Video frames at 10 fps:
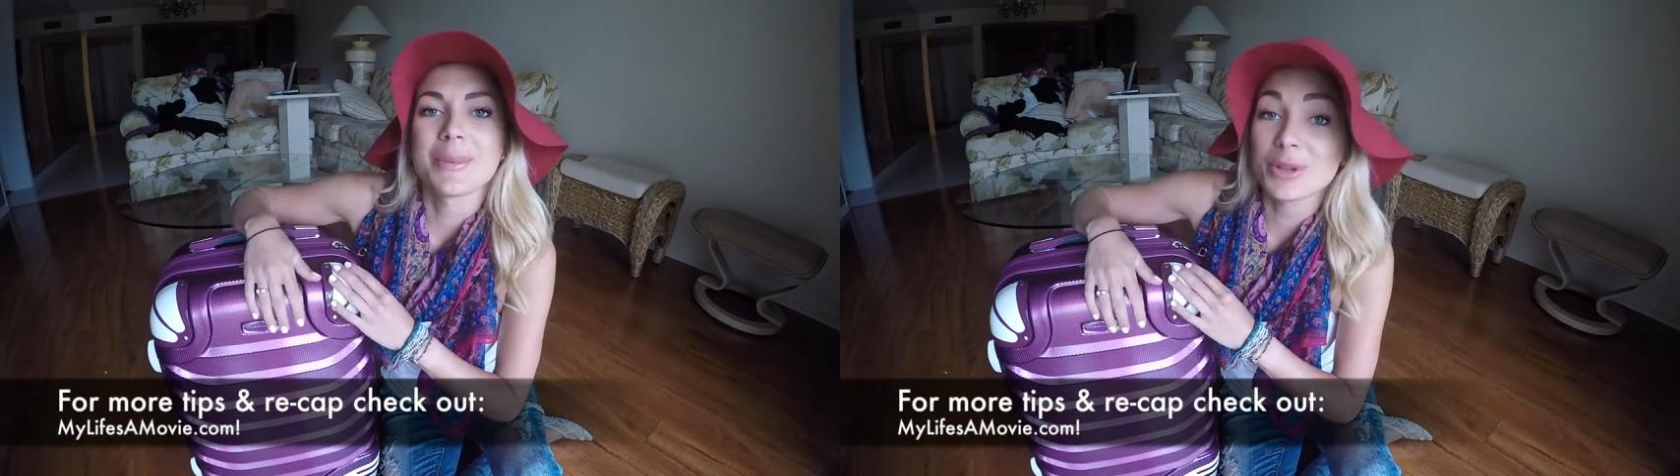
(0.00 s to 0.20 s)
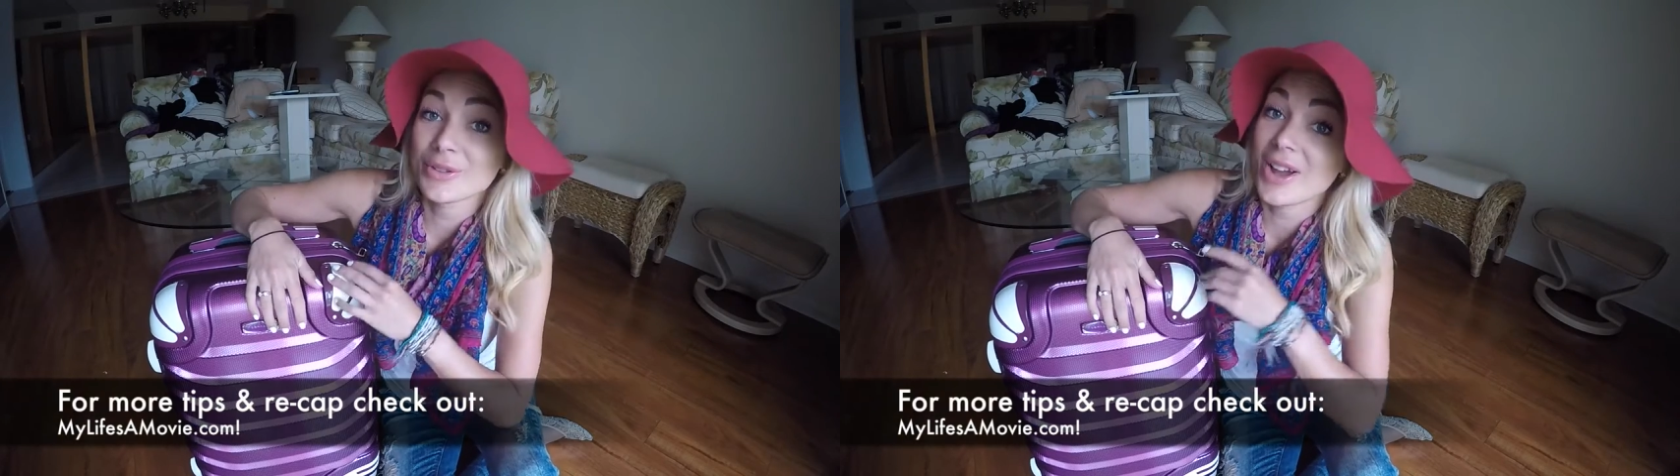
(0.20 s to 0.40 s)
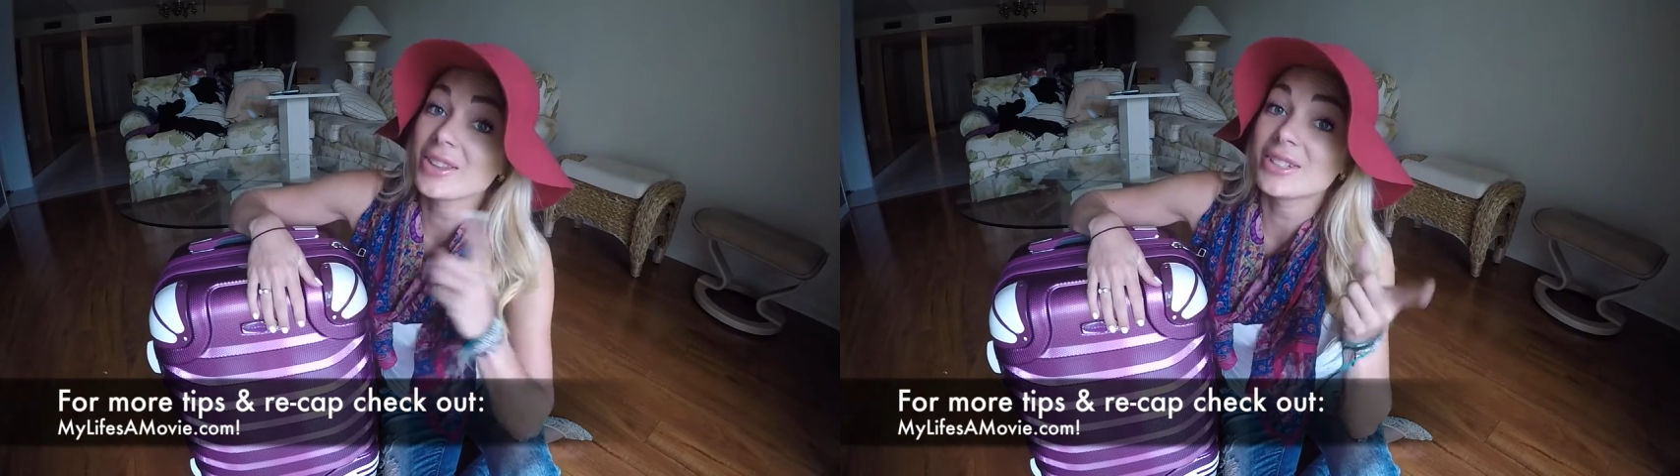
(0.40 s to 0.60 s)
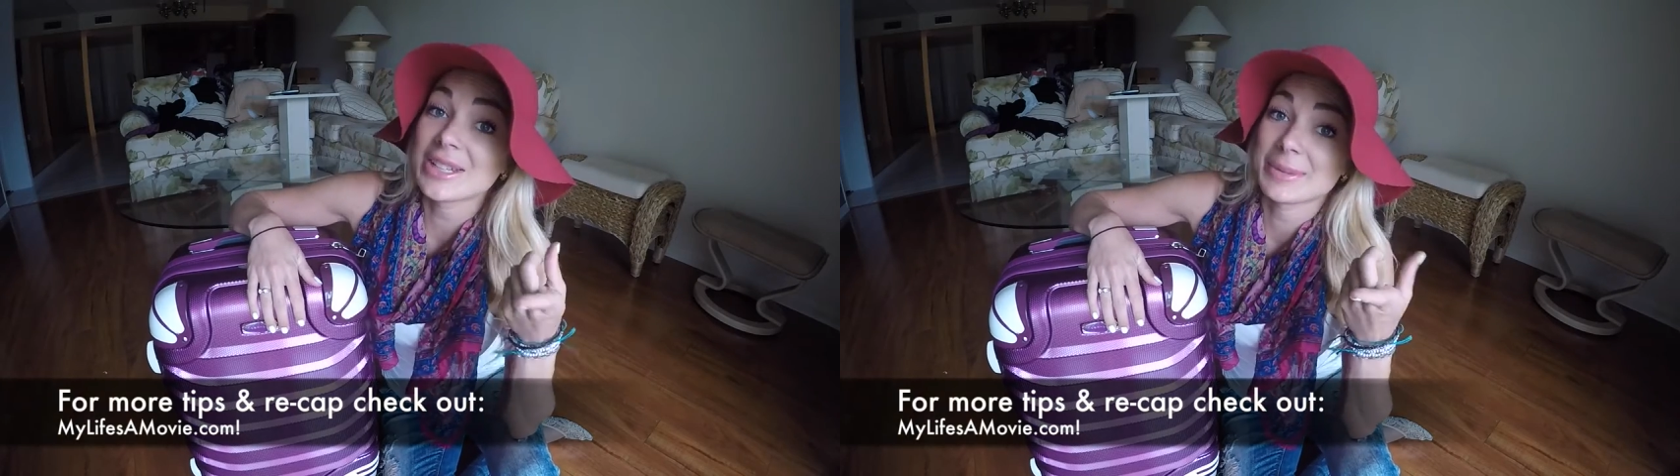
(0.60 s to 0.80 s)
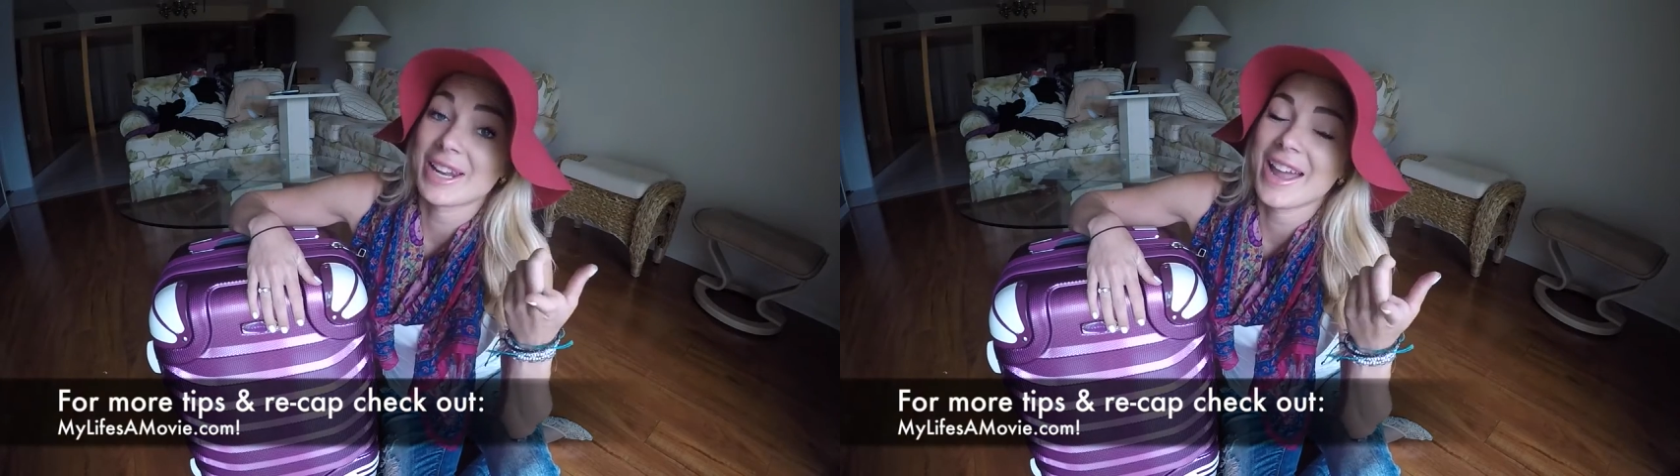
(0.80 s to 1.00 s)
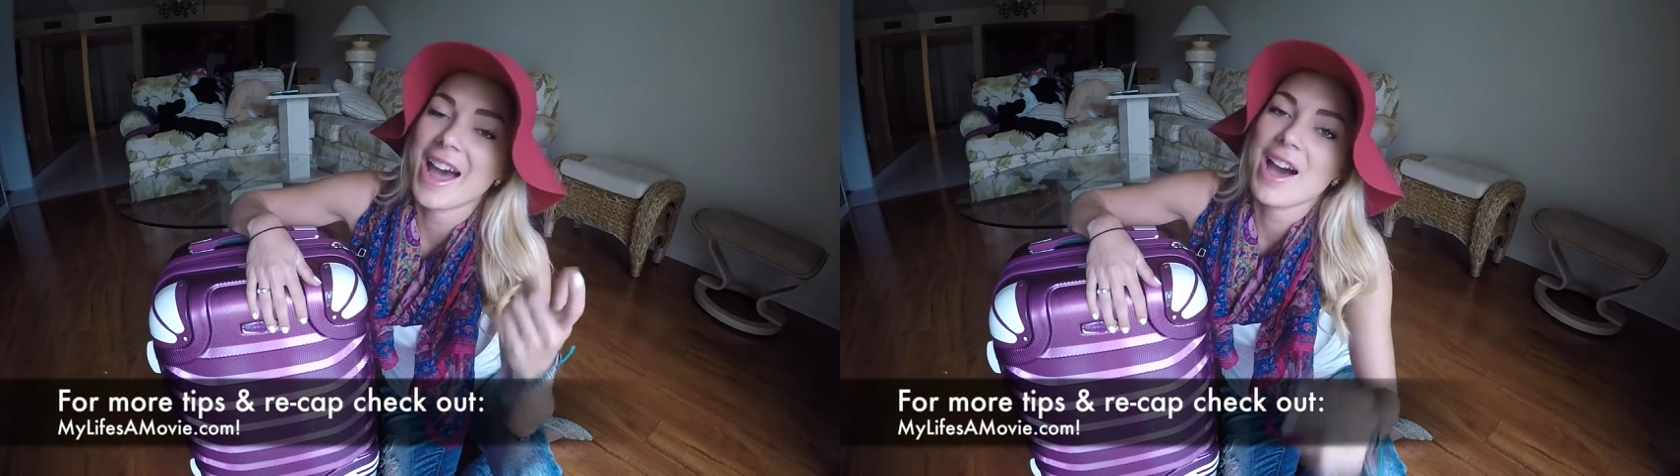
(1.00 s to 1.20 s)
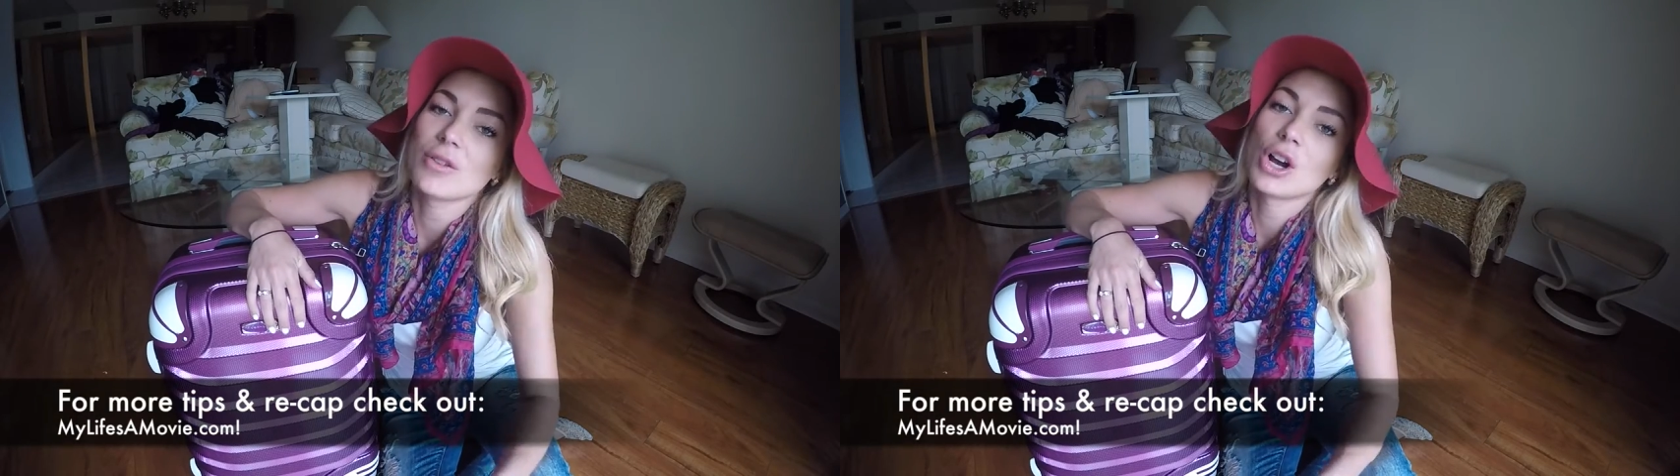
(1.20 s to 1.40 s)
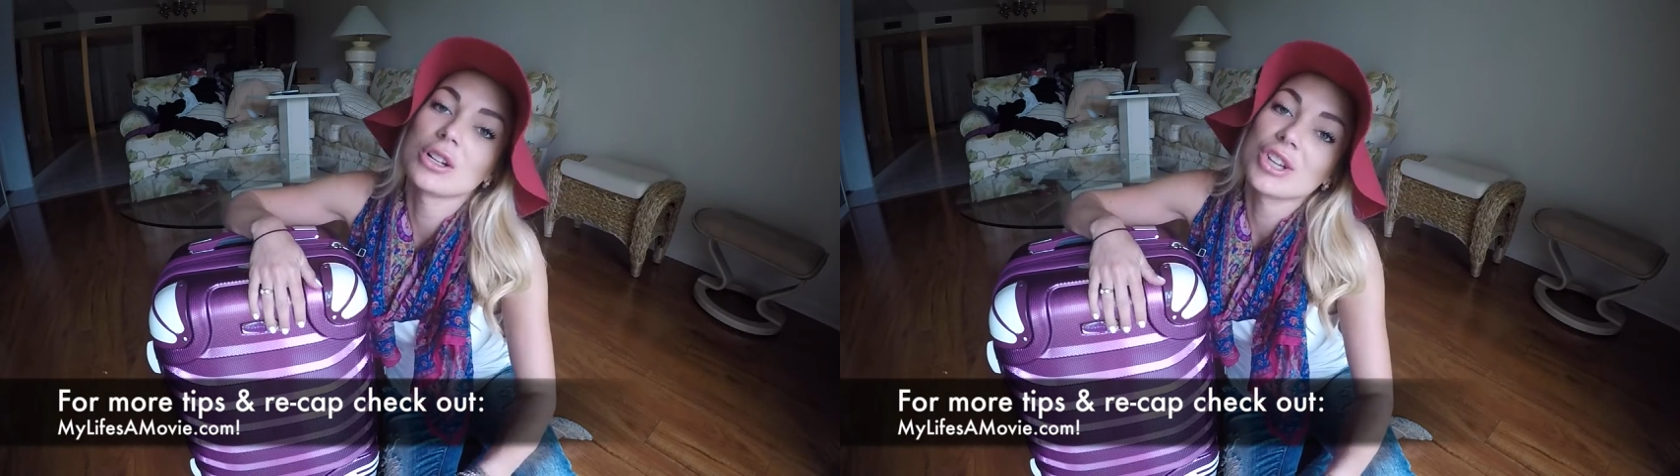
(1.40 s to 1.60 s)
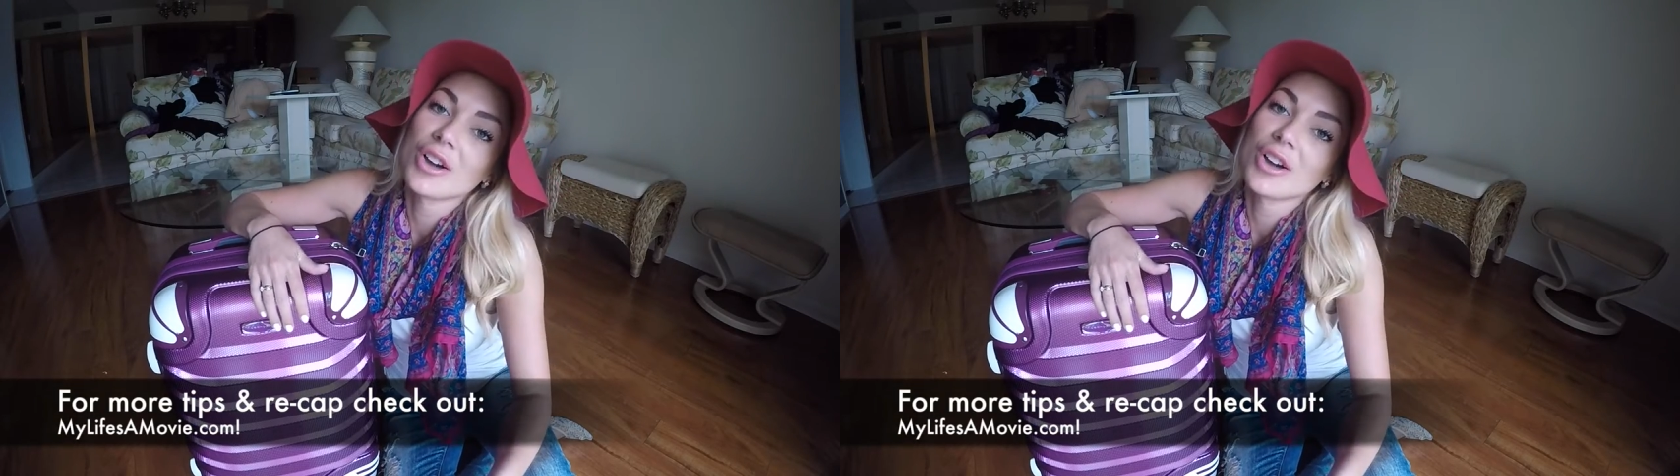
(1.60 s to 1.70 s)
a couple of other tips that I have are to